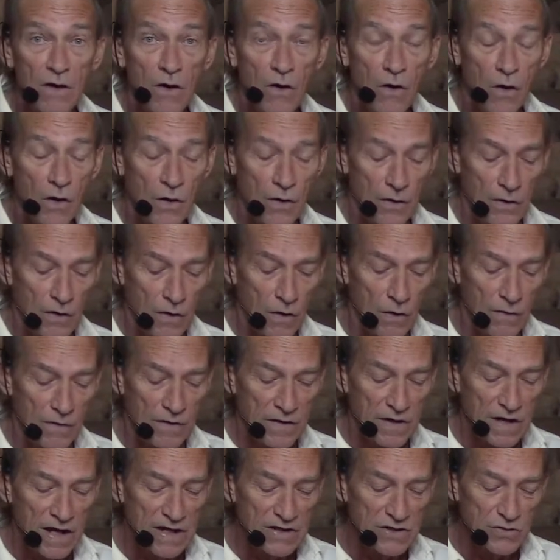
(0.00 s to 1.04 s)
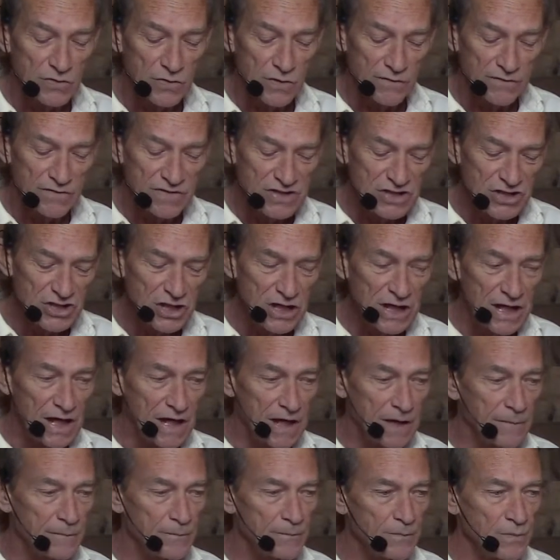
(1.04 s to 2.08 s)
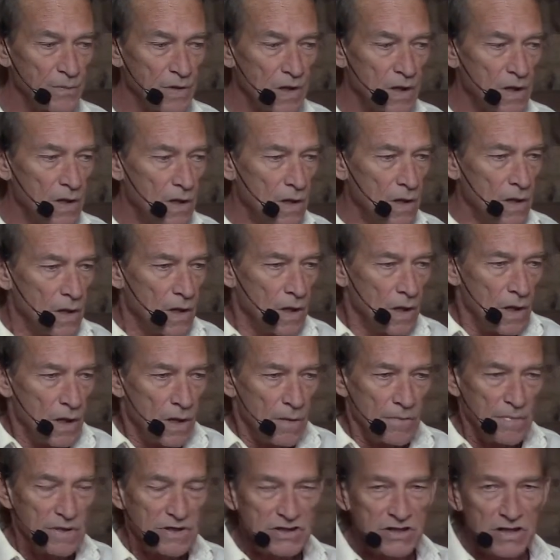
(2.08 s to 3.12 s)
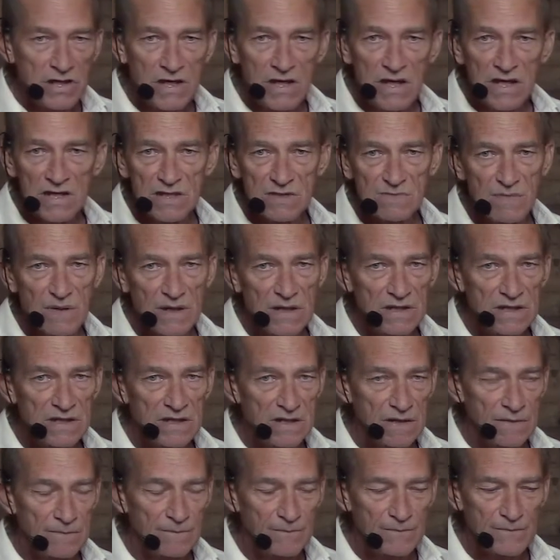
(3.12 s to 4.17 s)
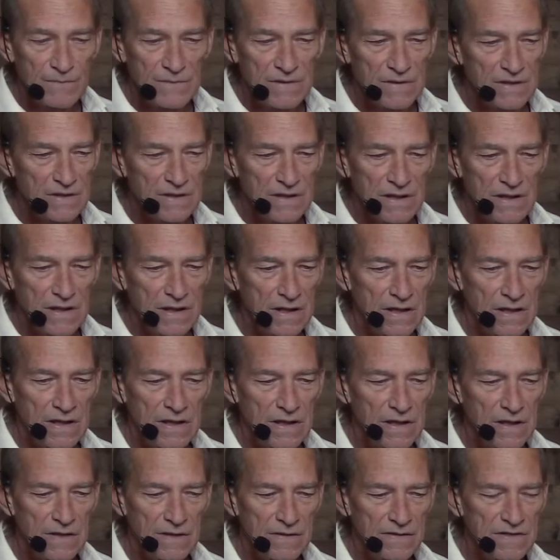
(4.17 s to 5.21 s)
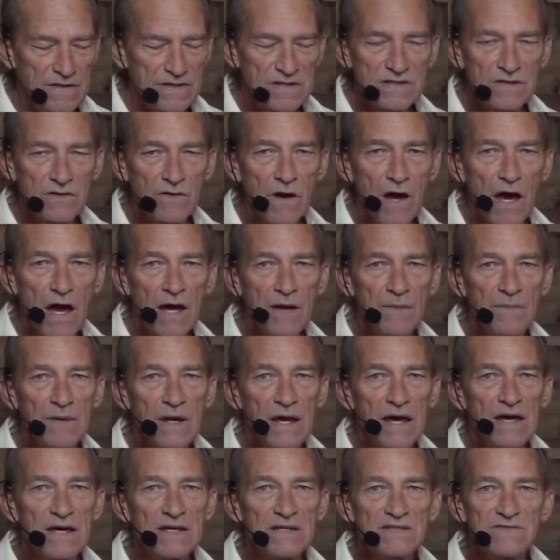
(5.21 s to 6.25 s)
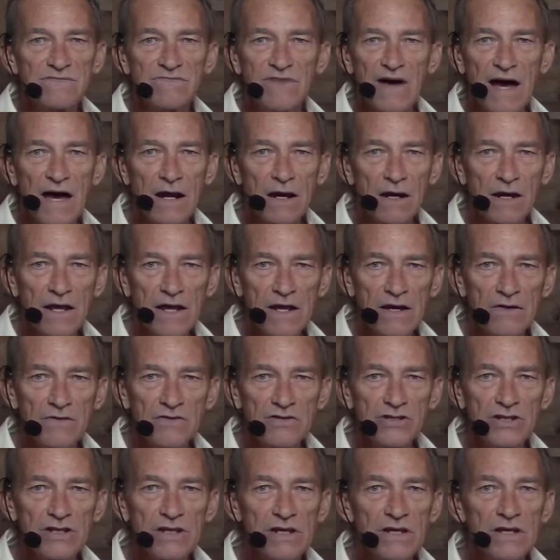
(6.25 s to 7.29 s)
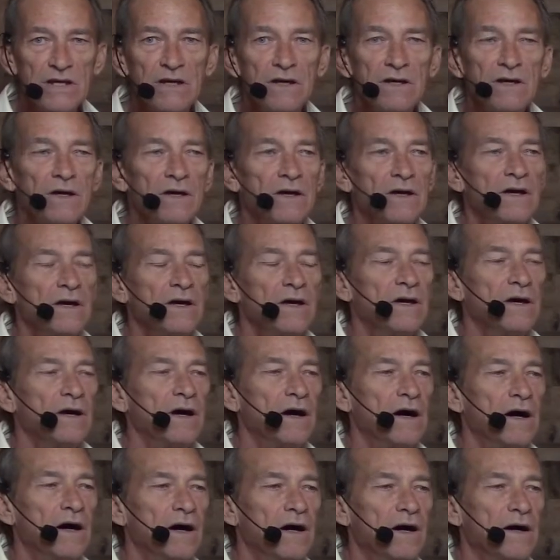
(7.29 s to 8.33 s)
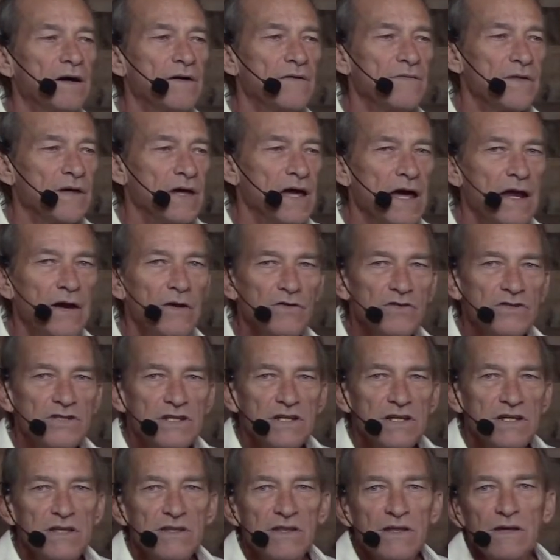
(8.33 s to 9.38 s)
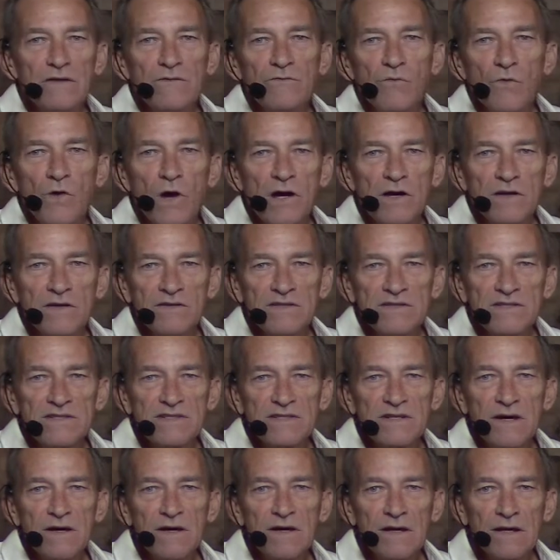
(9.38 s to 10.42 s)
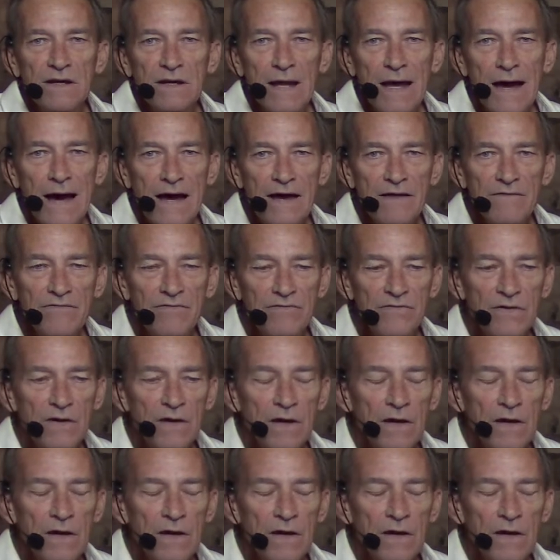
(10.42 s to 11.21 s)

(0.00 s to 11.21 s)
on the nature of Qi. But Qi has been described as vital energy, the energy that runs life.